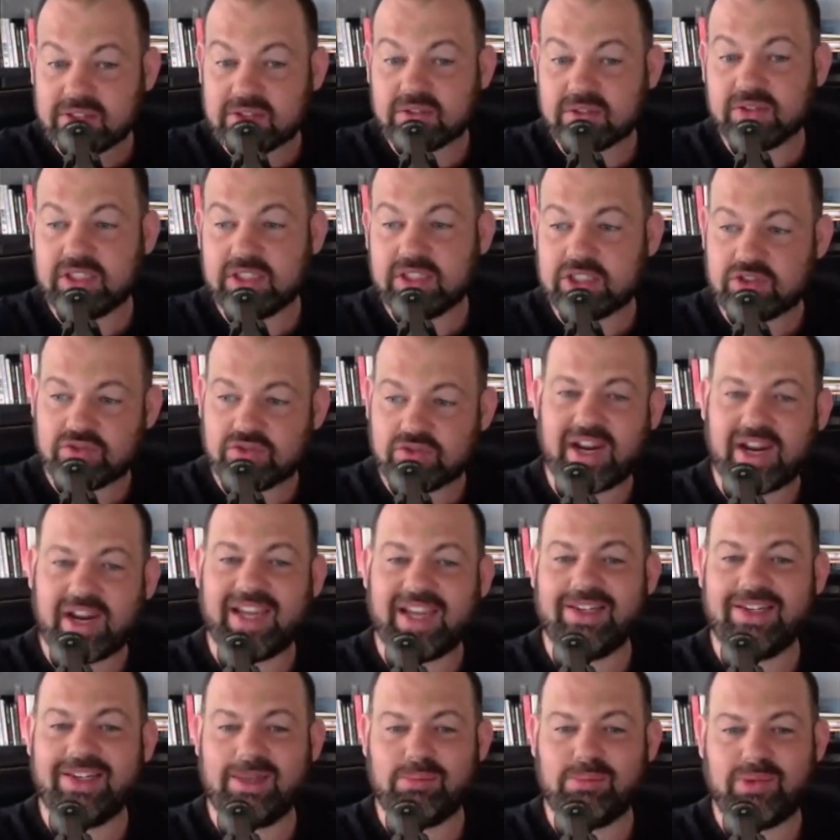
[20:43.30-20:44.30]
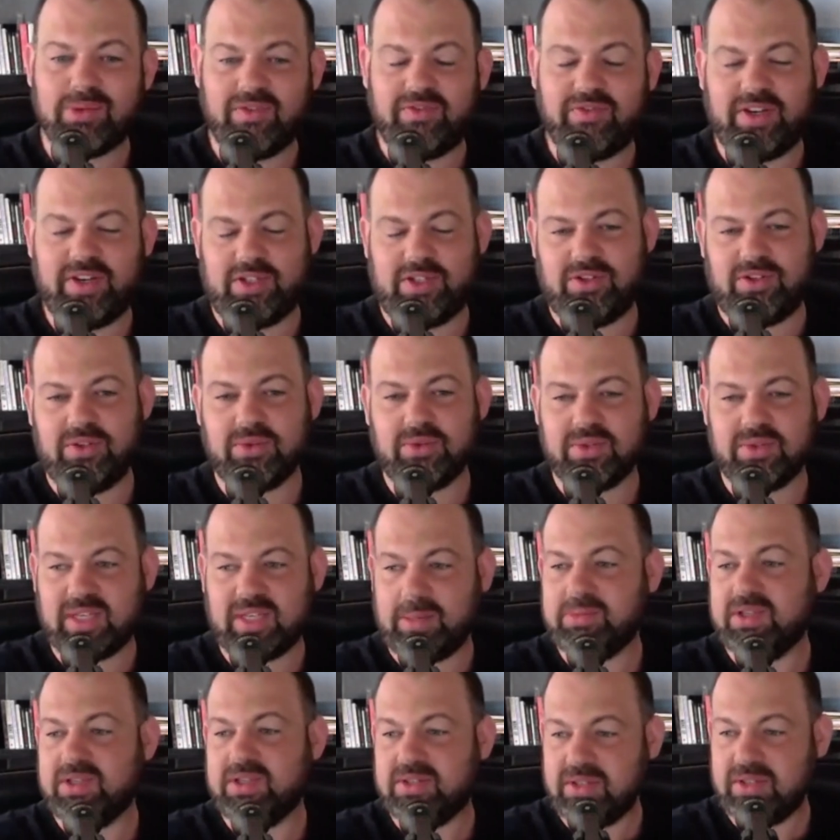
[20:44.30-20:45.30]
who is literally trained in
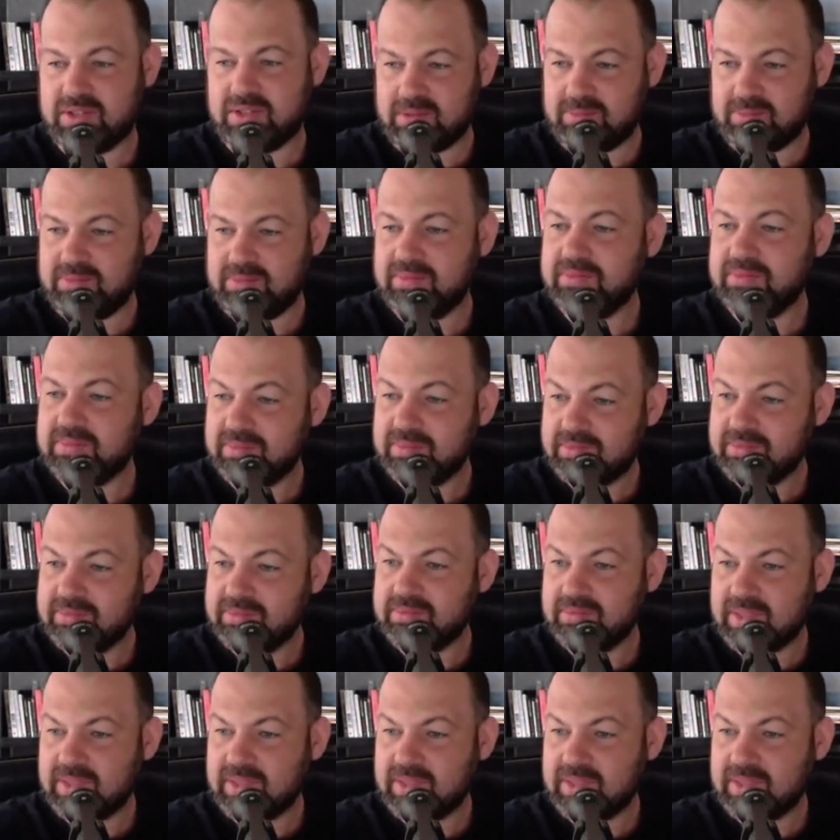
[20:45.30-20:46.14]
professional skepticism.